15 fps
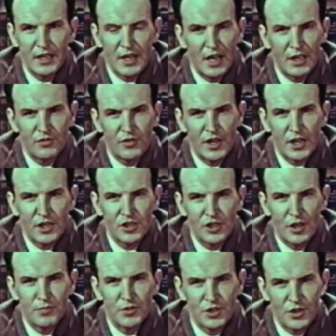contradiction,
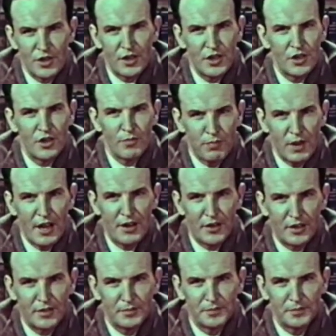absurdity, or blunder.